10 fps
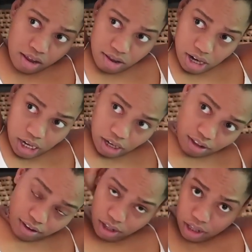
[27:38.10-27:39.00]
Sorry, I
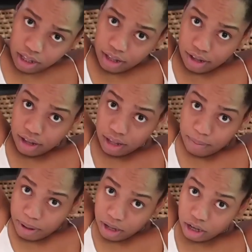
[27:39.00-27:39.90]
need to
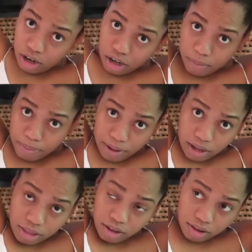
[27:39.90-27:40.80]
get my hair up
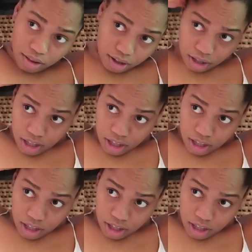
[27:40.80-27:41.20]
like this.